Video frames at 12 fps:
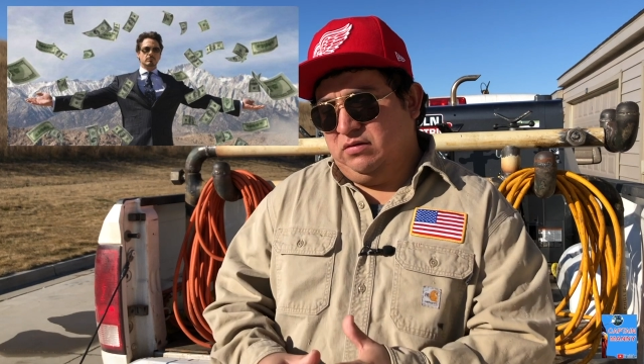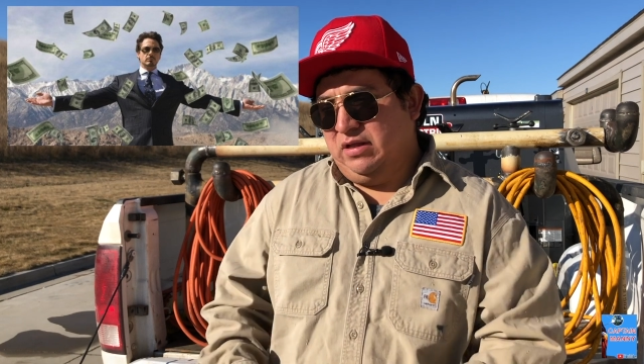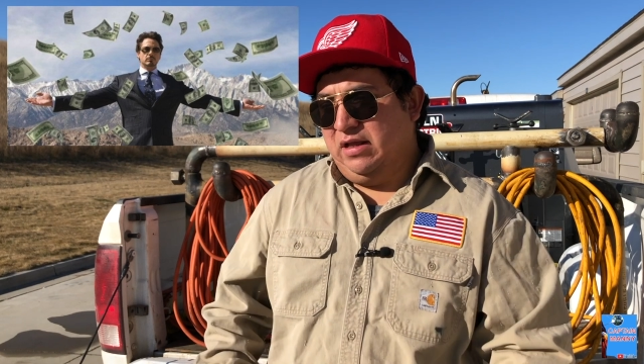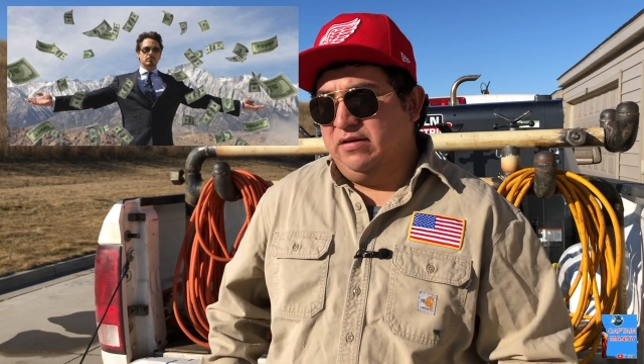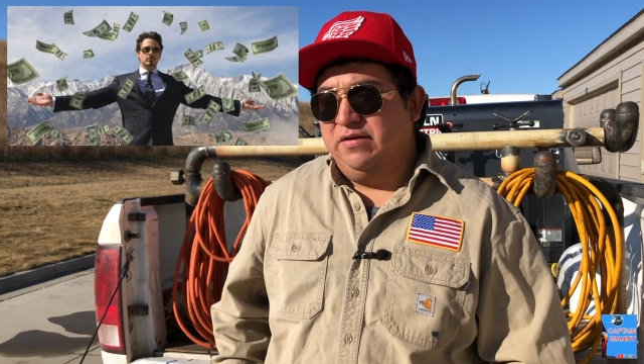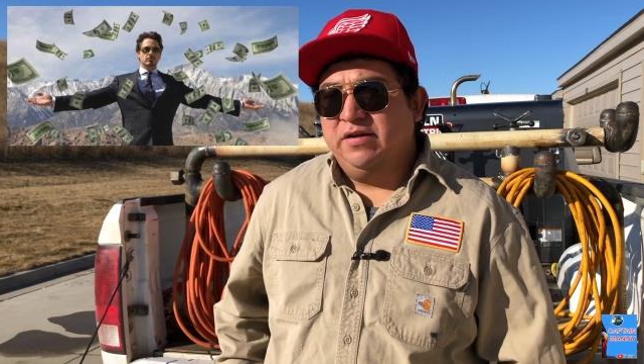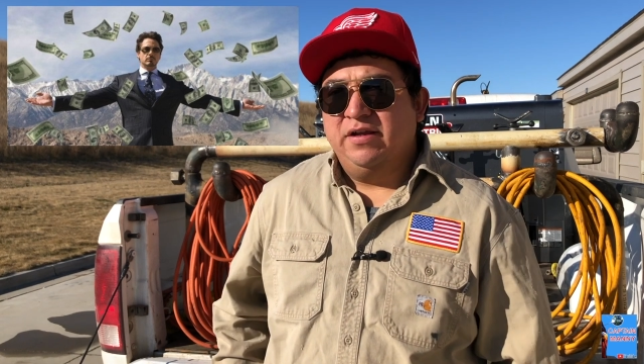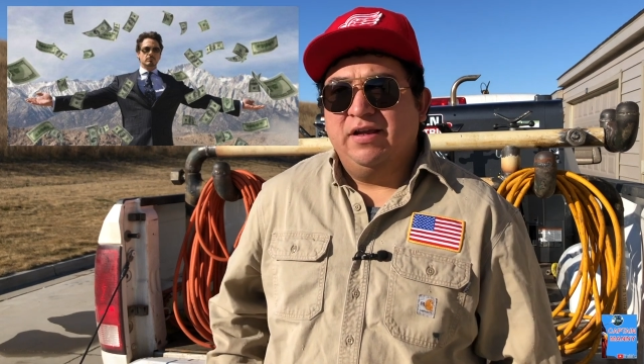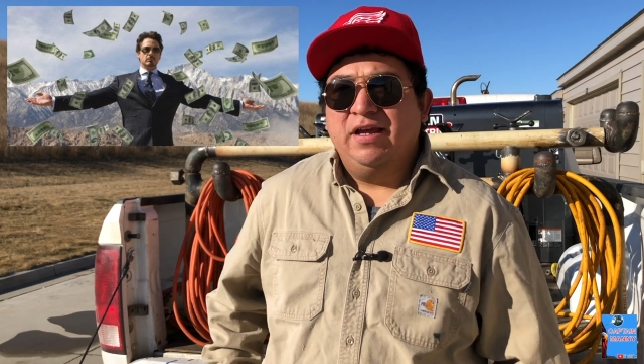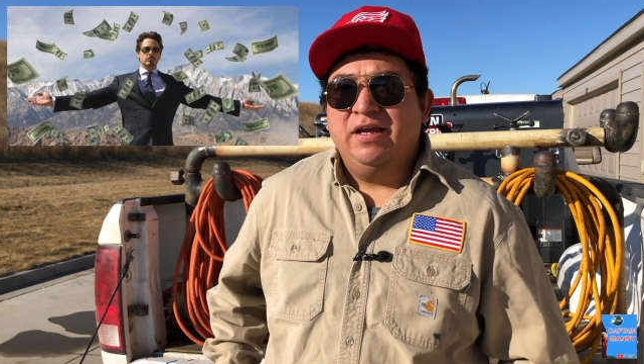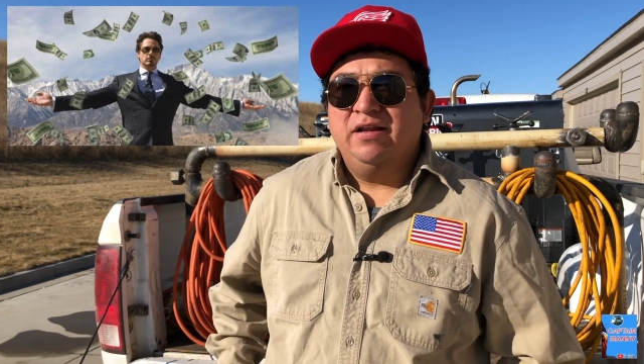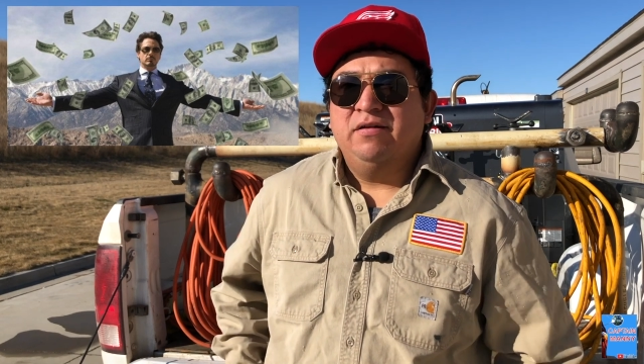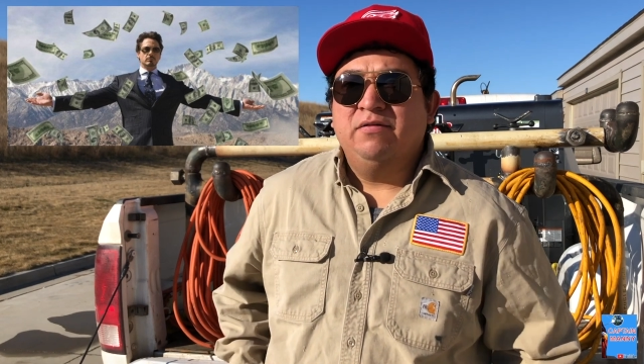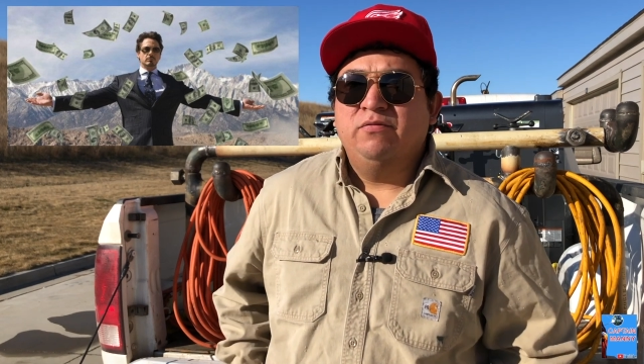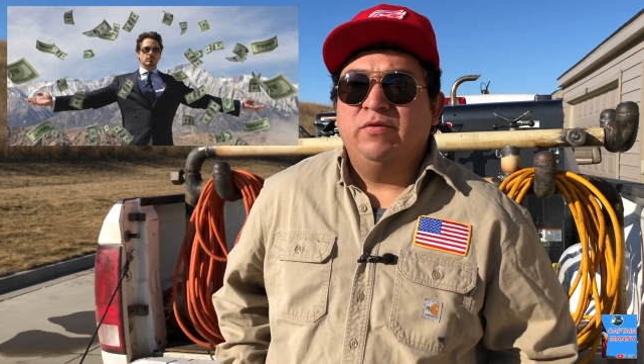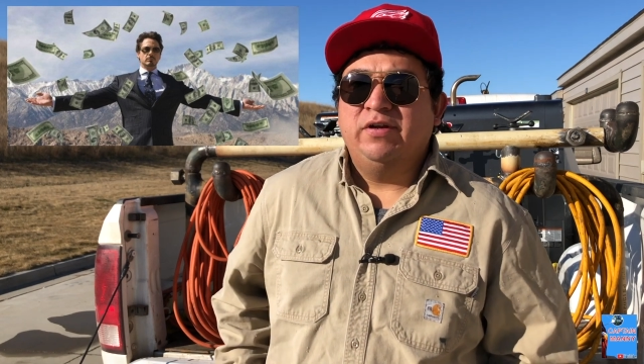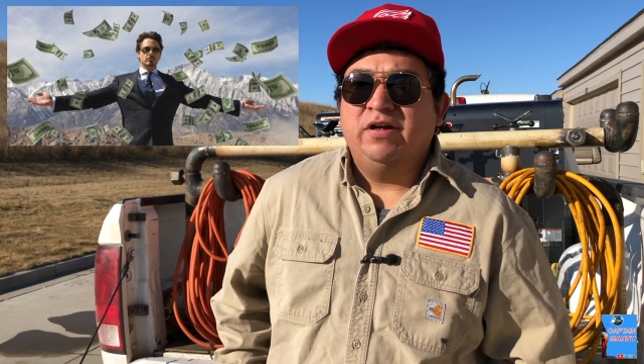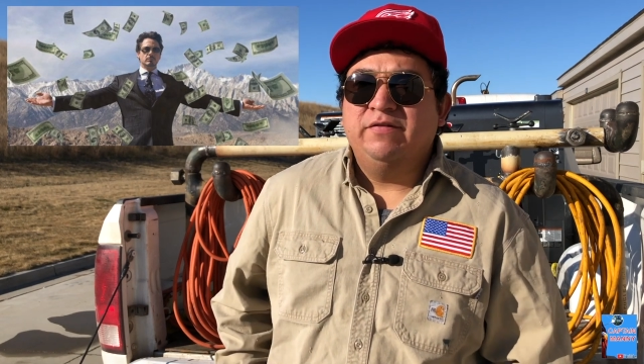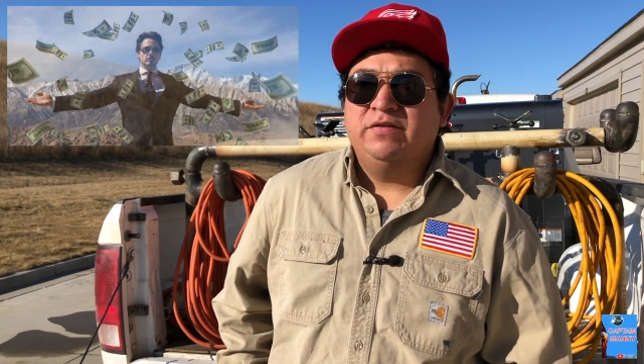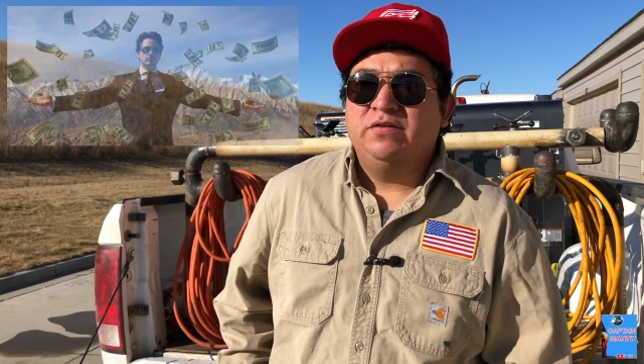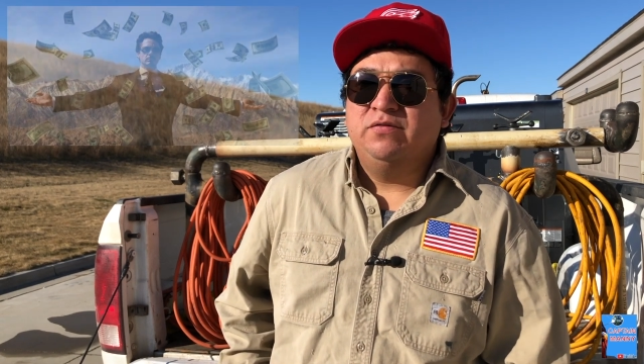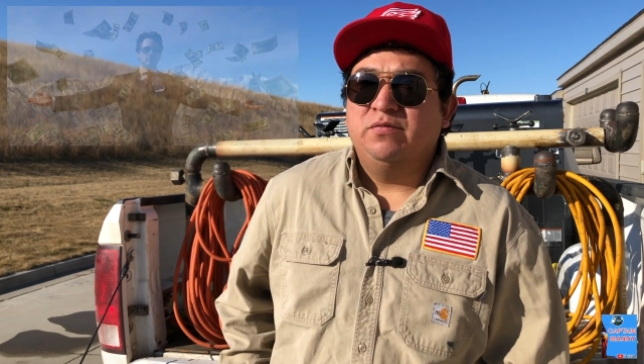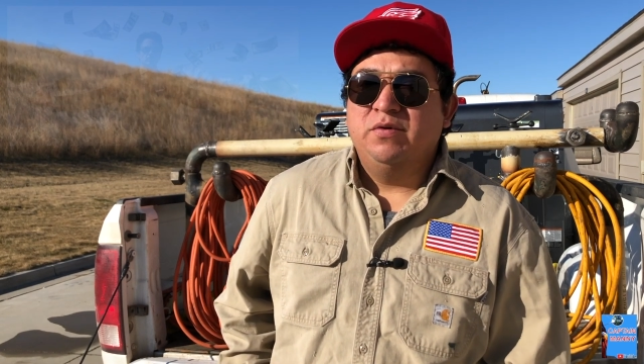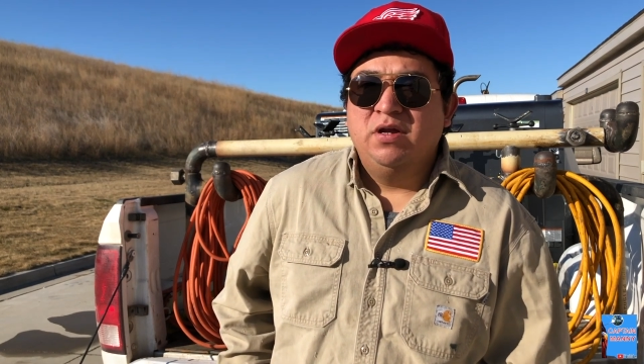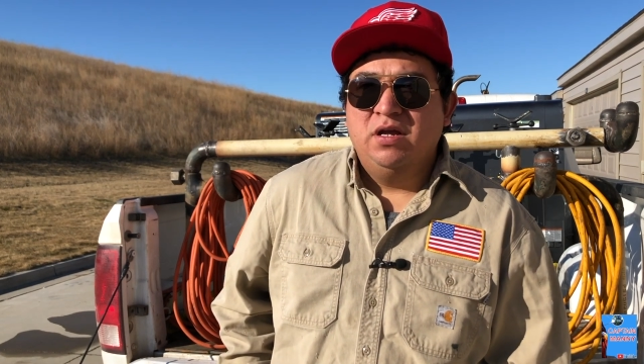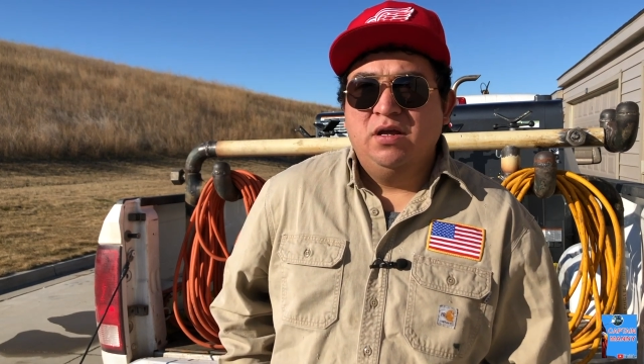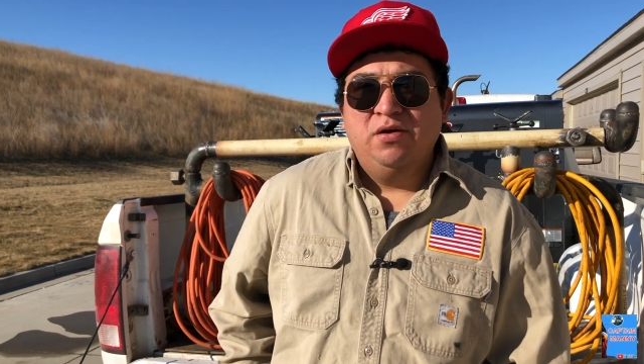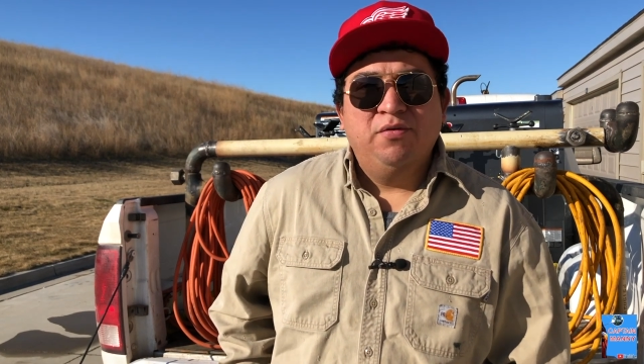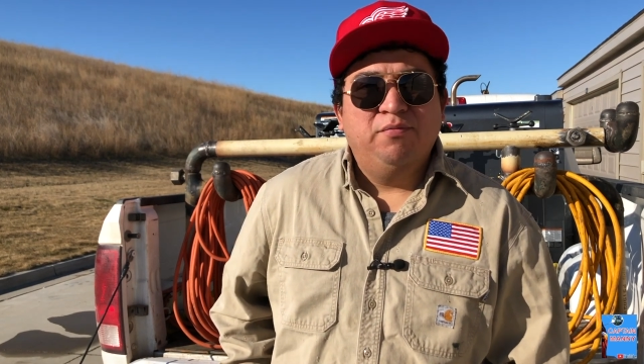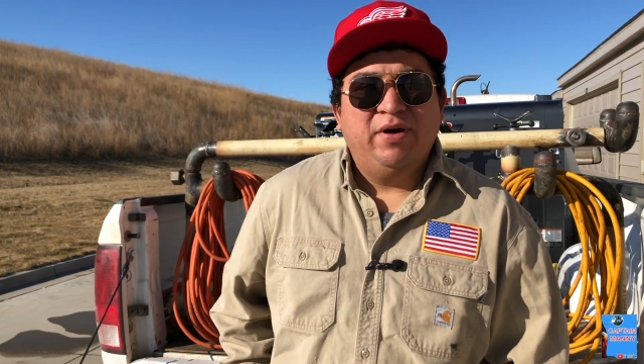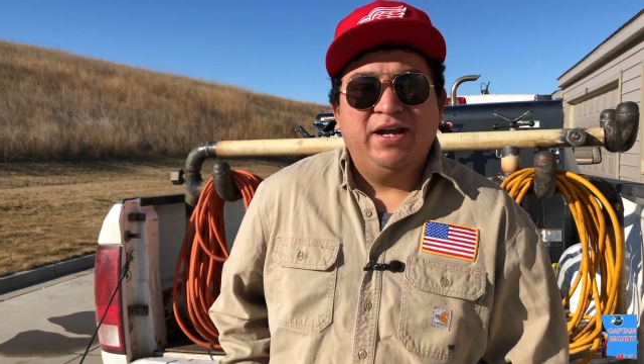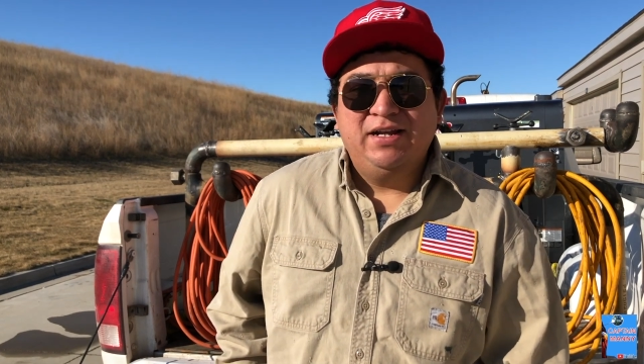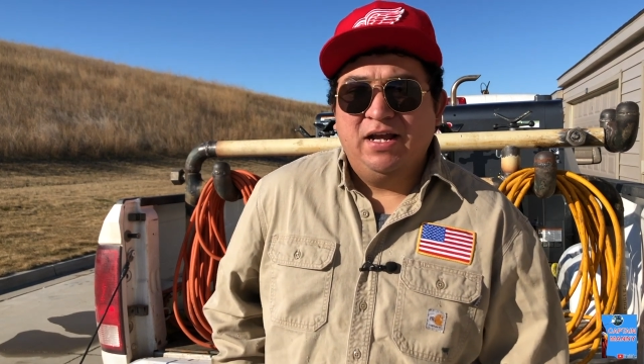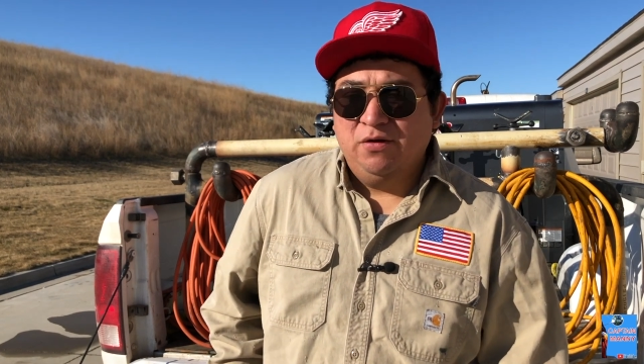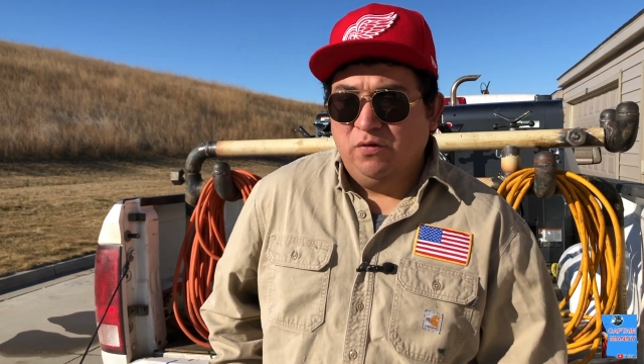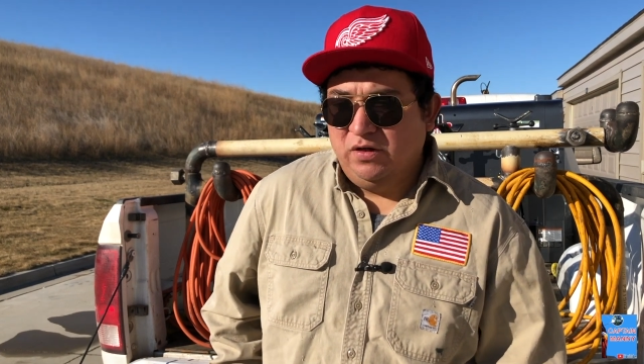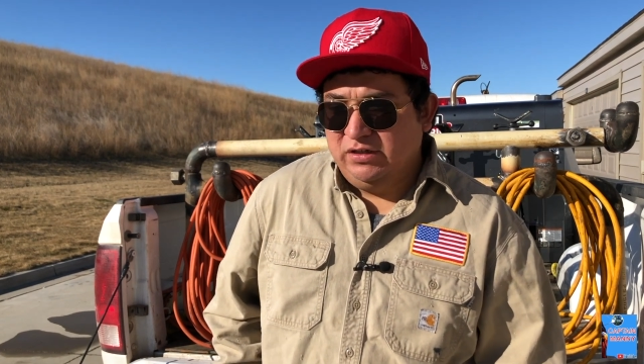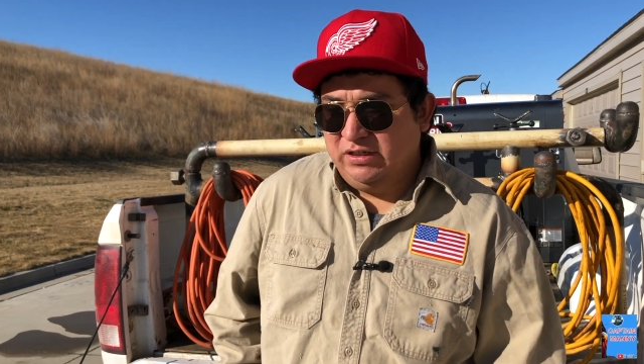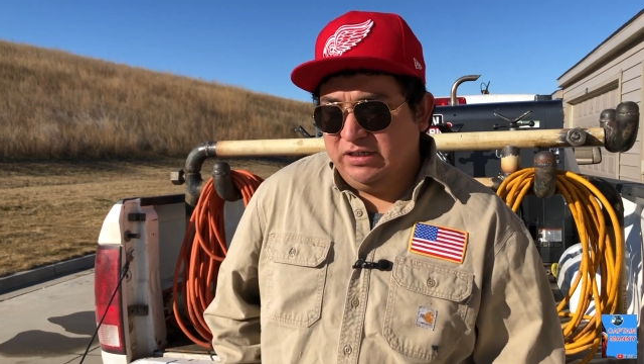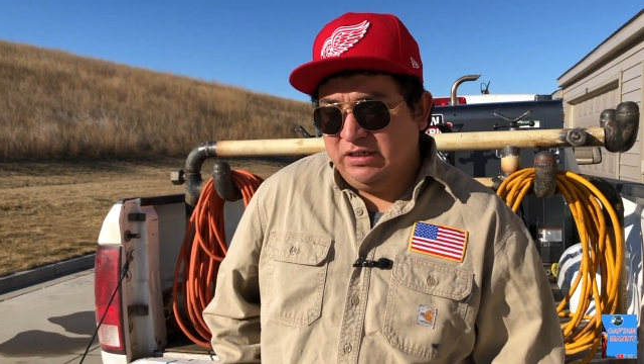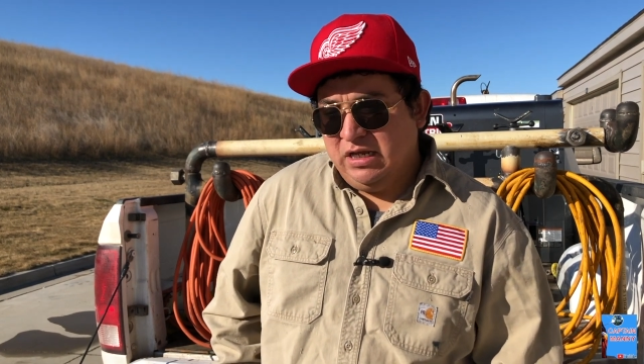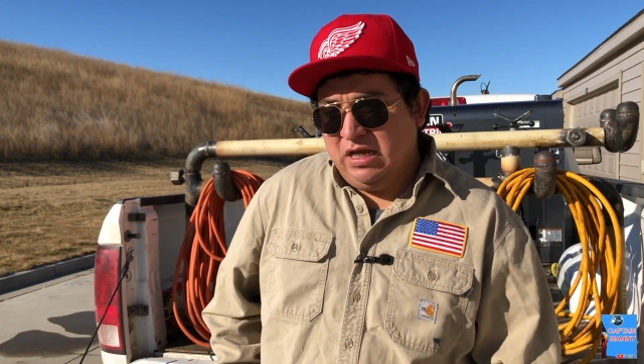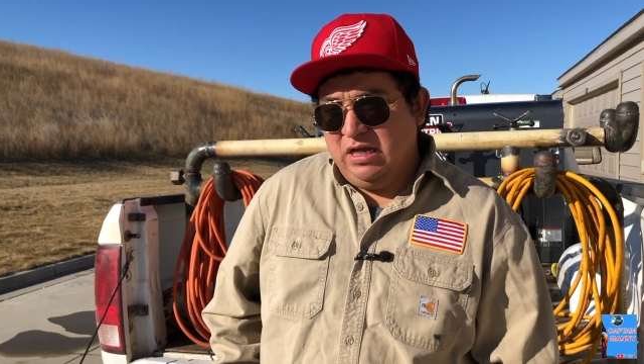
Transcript: that you can get when it comes to pipeline welding.